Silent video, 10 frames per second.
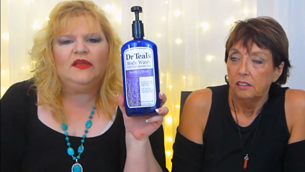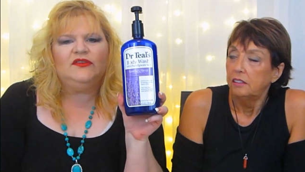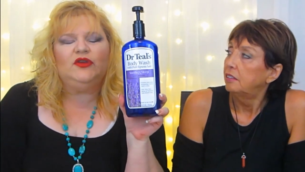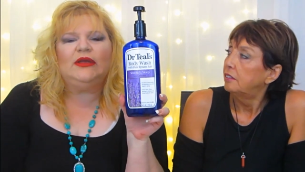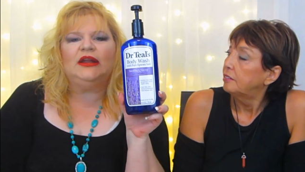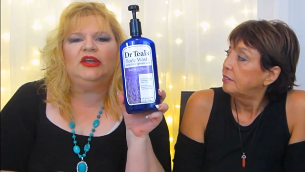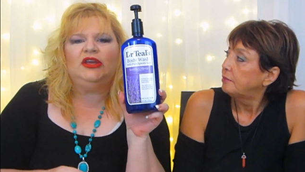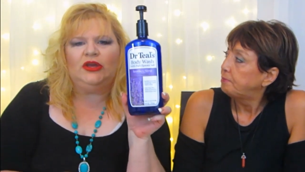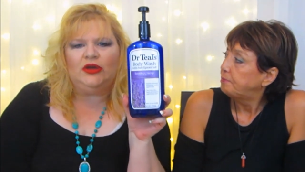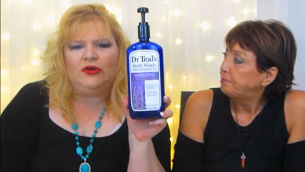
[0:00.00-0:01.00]
Speaker 1: So you get a
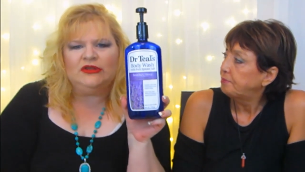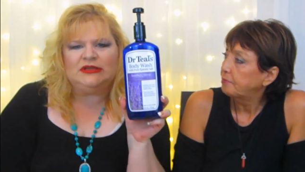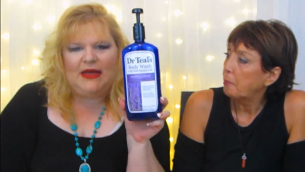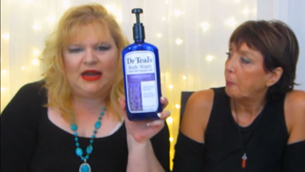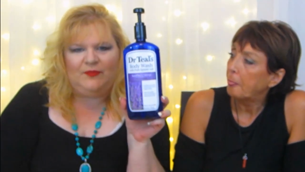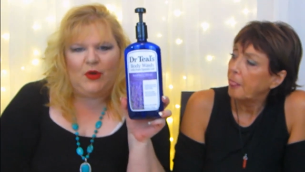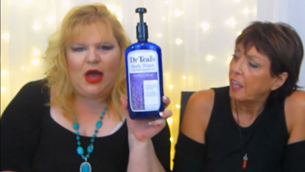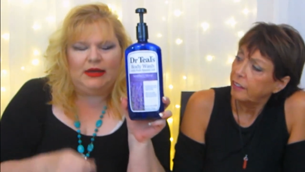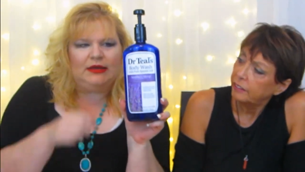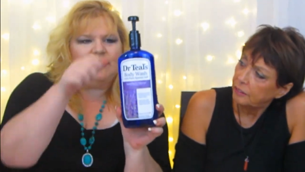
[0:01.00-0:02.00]
huge amount of
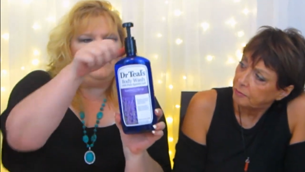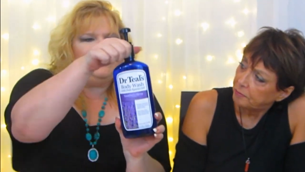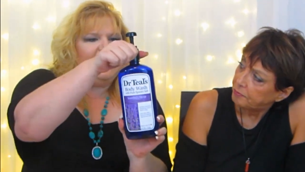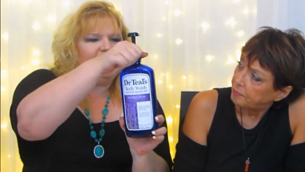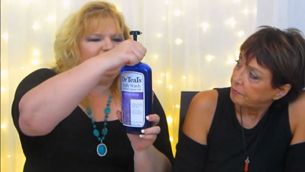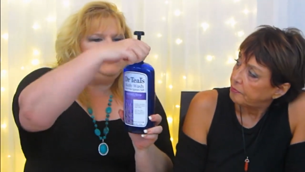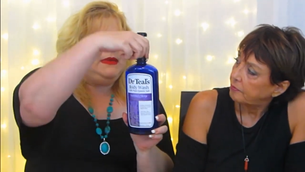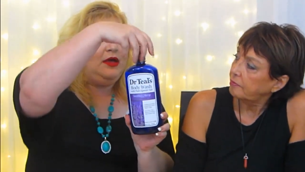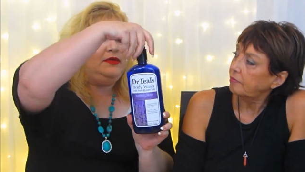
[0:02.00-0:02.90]
product. Now smell